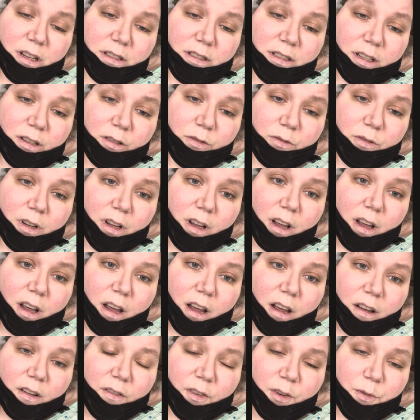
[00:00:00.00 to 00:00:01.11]
So
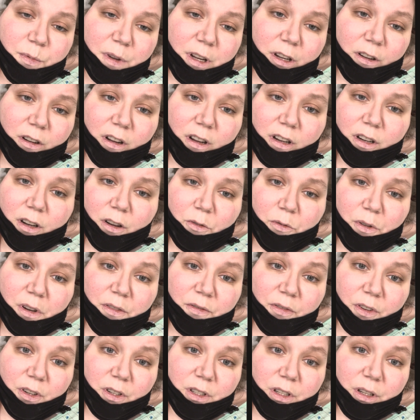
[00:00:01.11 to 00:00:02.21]
from here on, I'll
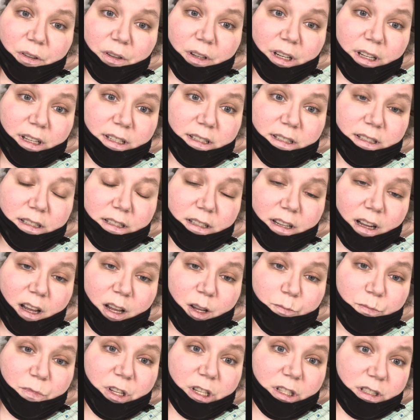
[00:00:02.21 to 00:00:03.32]
refer to it as
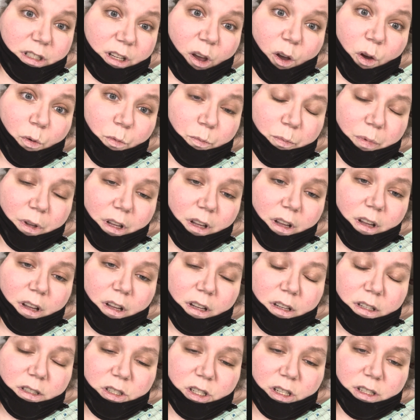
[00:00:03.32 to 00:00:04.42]
the scope,
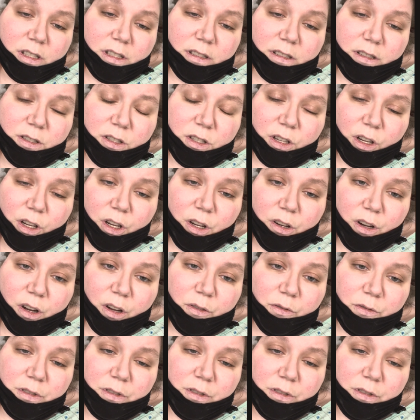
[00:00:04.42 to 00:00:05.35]
just so you know.